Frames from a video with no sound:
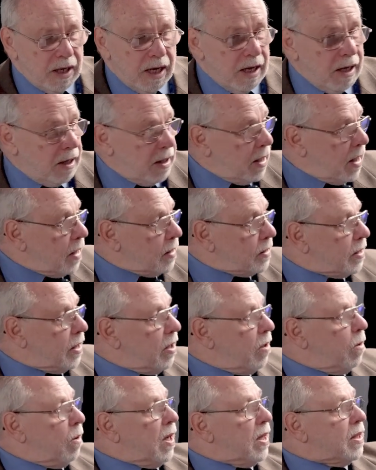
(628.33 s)
I'll tell
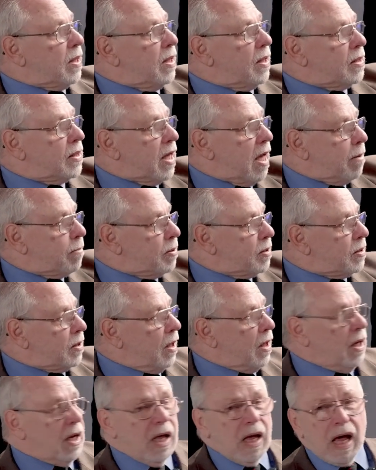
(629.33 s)
you what, this happens a
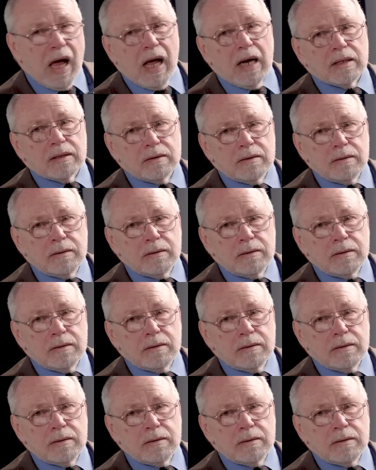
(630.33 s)
lot.